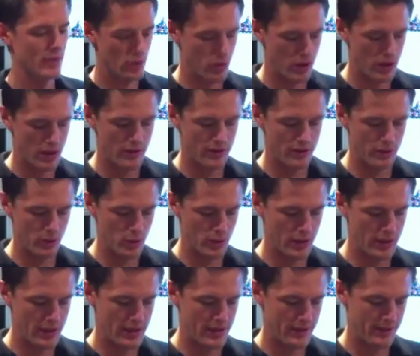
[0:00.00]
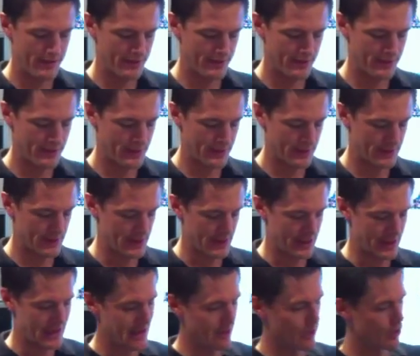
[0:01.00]
Quite often wear
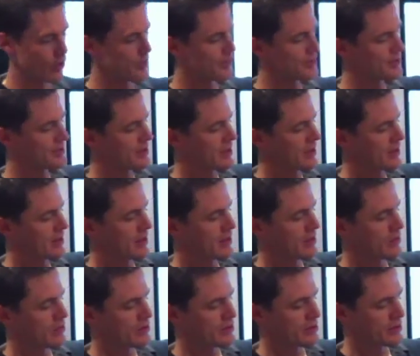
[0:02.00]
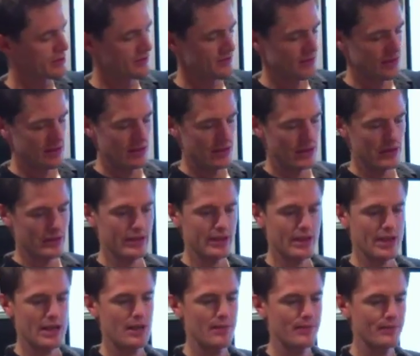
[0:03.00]
the arm warmers, which just fit on
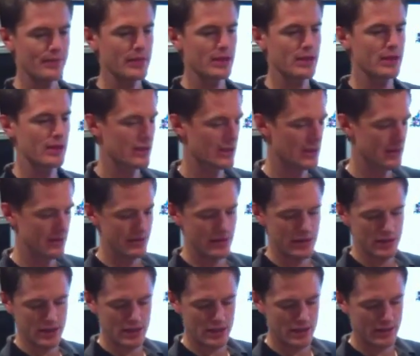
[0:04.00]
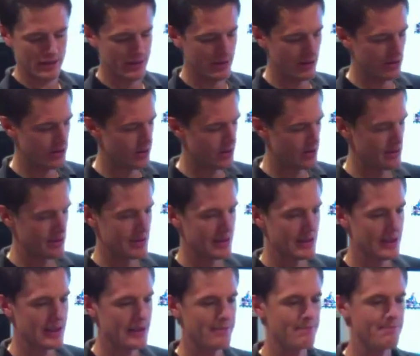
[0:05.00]
the arm underneath the jersey
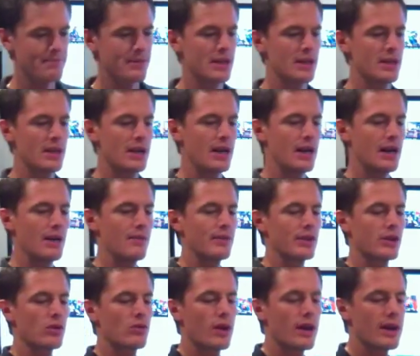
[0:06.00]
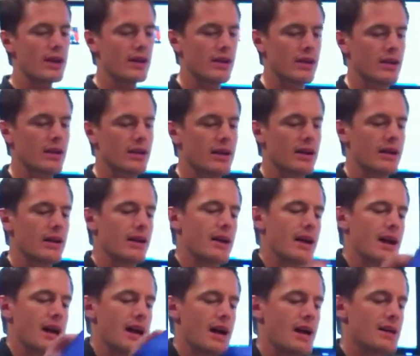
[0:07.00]
there. But great,
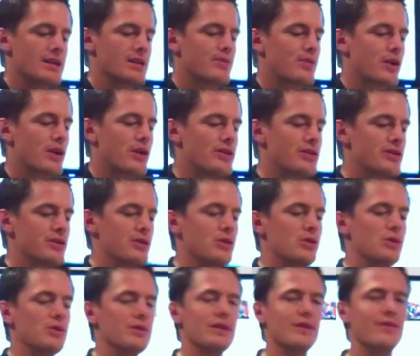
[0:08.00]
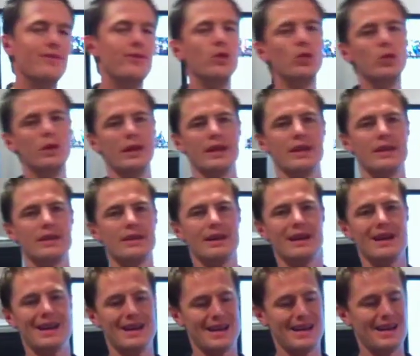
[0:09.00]
as opposed to the full length
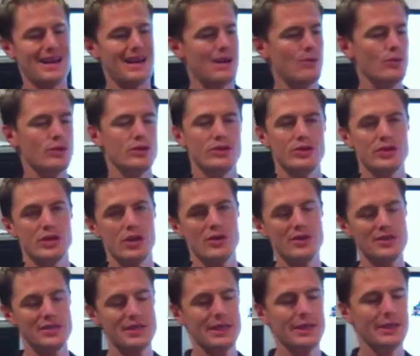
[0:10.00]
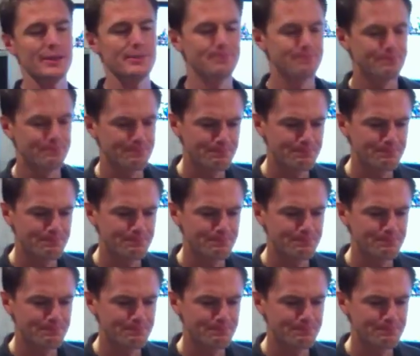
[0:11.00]
arm, which I'll show in a second.